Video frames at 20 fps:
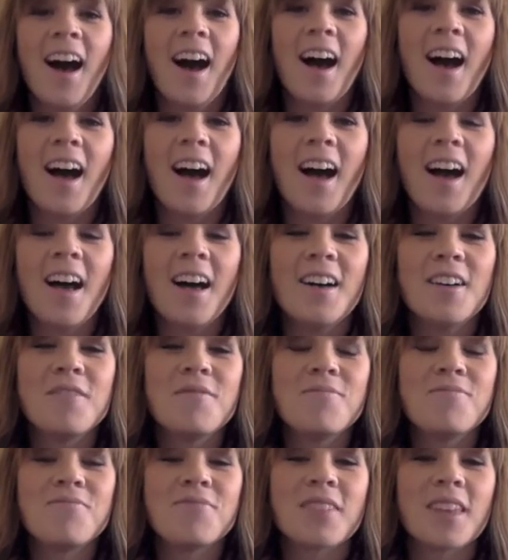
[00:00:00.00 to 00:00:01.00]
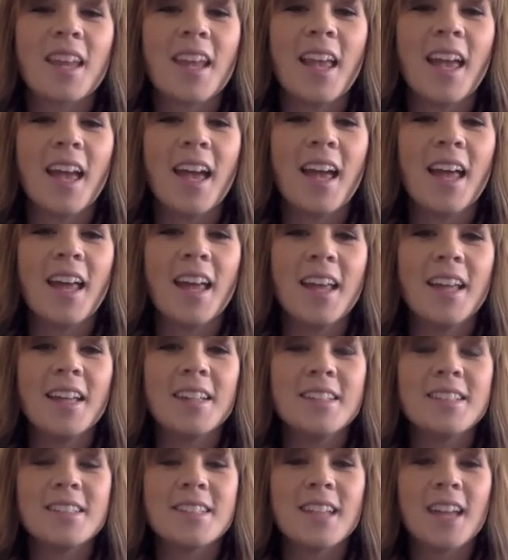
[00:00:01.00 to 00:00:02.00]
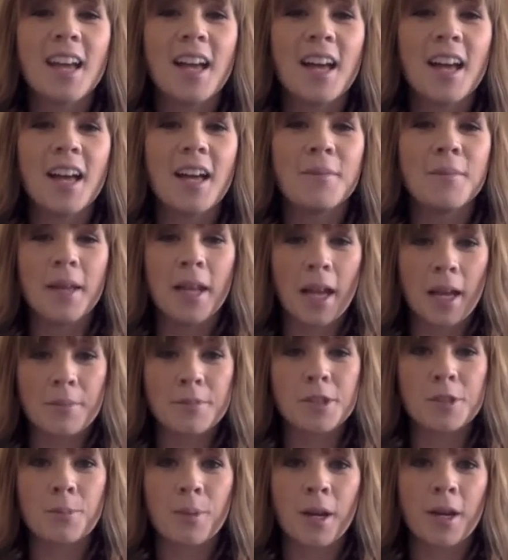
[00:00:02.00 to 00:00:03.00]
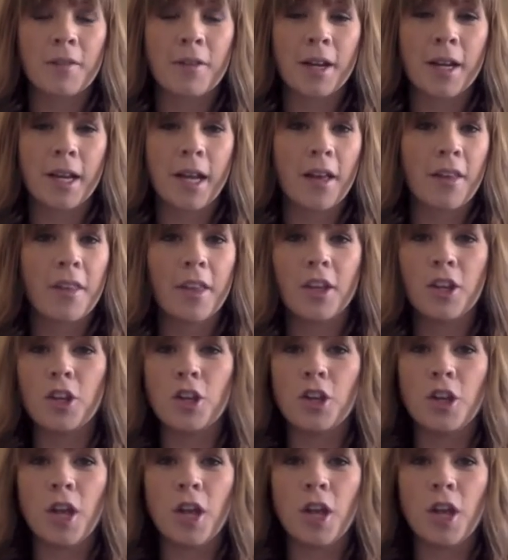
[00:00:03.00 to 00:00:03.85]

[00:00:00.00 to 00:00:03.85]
And I'm just praying right now that